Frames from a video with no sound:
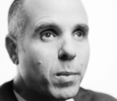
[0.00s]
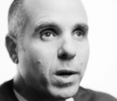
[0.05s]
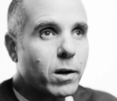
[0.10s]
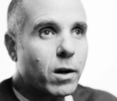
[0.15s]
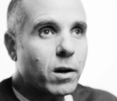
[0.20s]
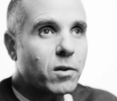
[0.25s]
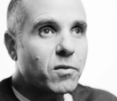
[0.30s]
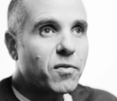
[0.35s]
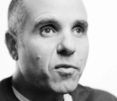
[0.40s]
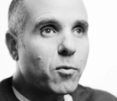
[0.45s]
but
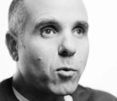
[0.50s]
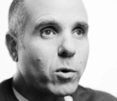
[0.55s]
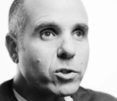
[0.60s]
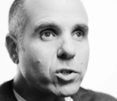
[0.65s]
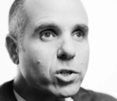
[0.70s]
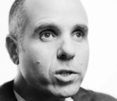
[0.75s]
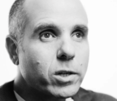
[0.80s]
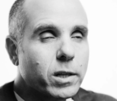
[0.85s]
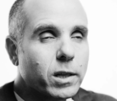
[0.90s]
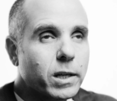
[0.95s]

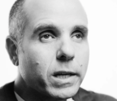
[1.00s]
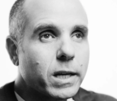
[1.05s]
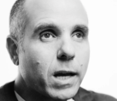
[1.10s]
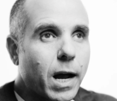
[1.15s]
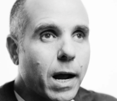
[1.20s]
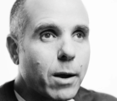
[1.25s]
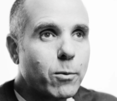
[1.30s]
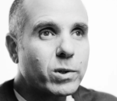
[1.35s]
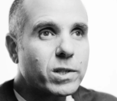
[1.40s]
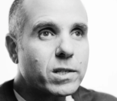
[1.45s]
unfortunately,
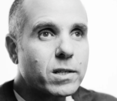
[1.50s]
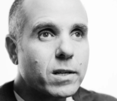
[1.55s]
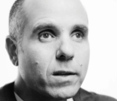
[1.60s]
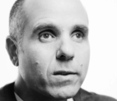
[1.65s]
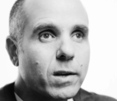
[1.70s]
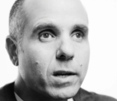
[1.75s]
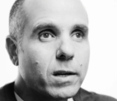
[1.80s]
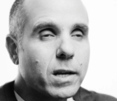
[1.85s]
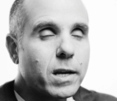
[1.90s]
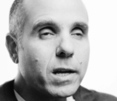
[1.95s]
I would say
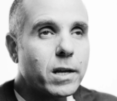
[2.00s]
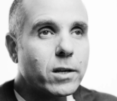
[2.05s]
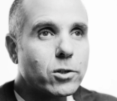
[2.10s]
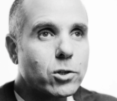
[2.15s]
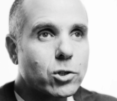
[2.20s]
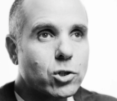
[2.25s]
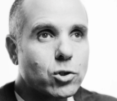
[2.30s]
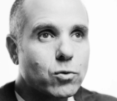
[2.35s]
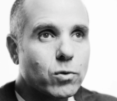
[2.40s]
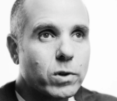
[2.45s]
that
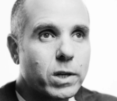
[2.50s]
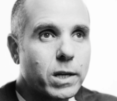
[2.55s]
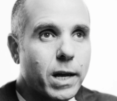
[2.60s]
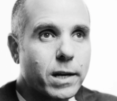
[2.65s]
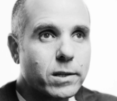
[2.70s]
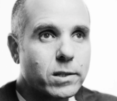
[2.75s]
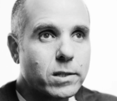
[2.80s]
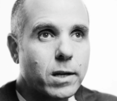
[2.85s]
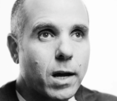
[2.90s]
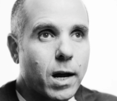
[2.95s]
industry
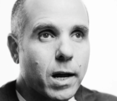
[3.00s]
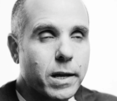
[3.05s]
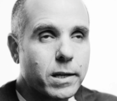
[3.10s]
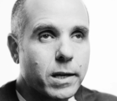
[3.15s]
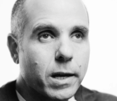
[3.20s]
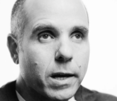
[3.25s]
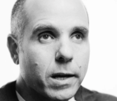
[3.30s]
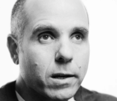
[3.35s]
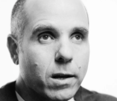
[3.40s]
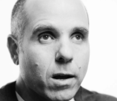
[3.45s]
has not
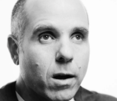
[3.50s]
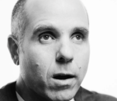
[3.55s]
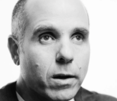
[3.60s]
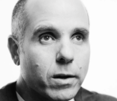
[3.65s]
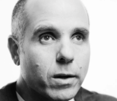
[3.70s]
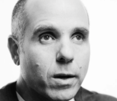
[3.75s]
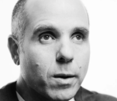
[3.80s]
yet caught